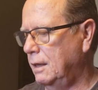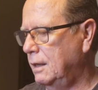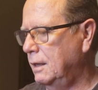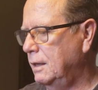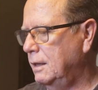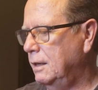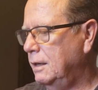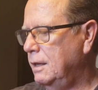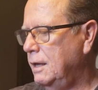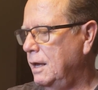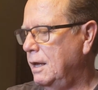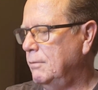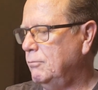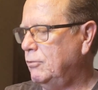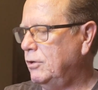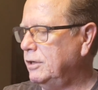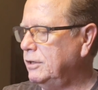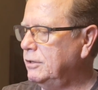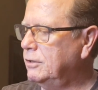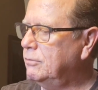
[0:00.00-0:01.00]
Now I'm
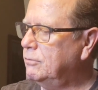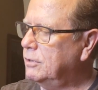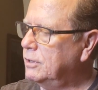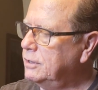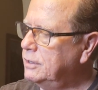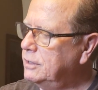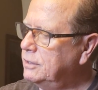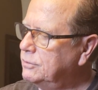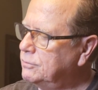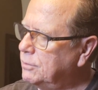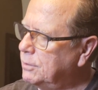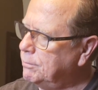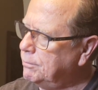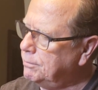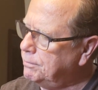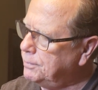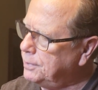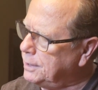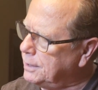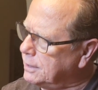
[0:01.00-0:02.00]
wondering where these were
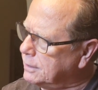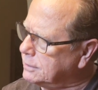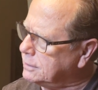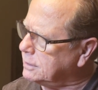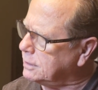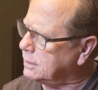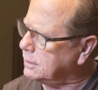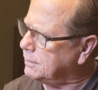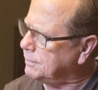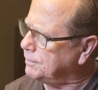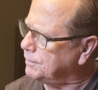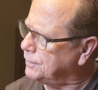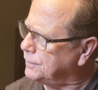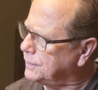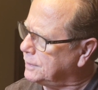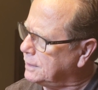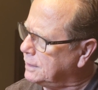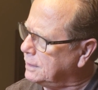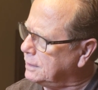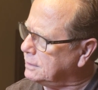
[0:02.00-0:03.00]
built.
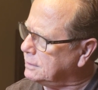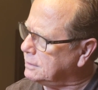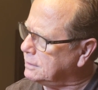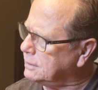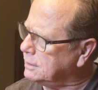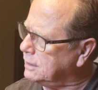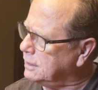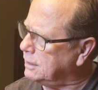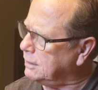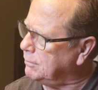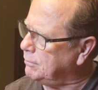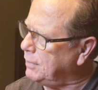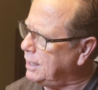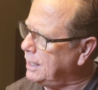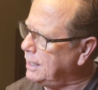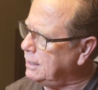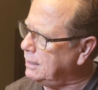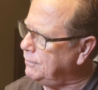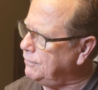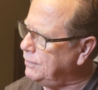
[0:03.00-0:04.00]
Let's see.
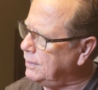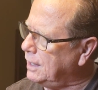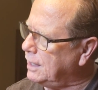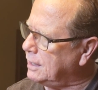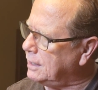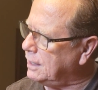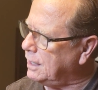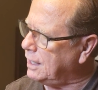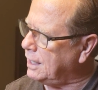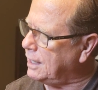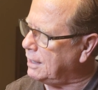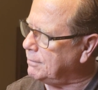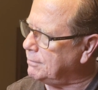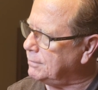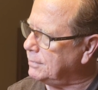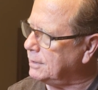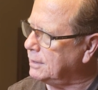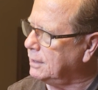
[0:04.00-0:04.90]
Made in Vietnam.